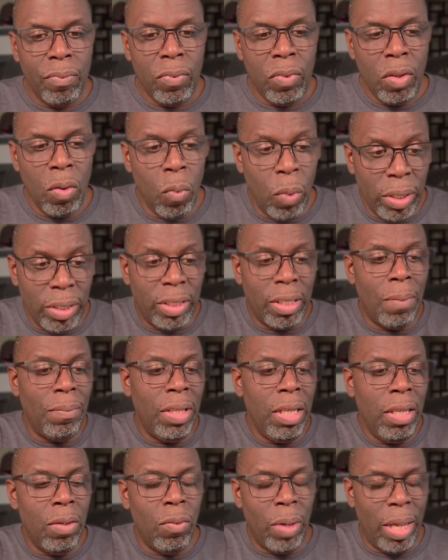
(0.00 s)
when
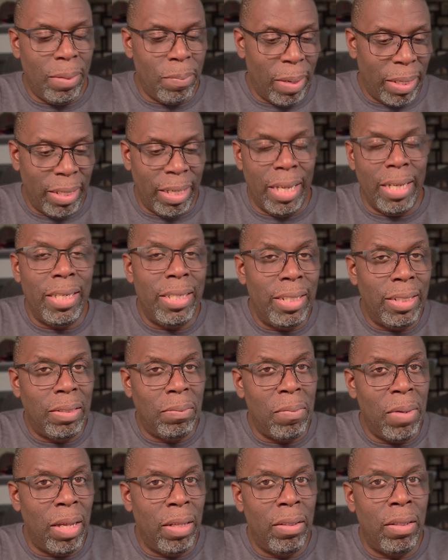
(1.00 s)
something by the end of
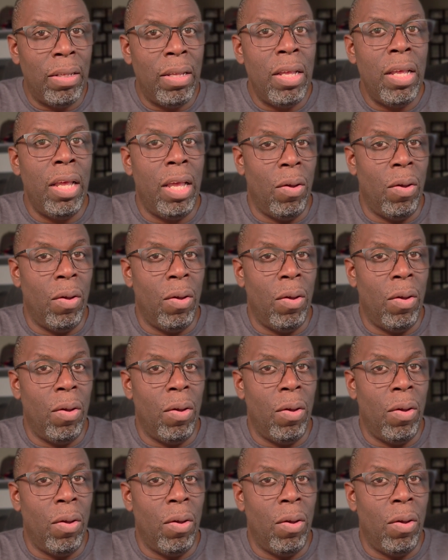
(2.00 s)
this month,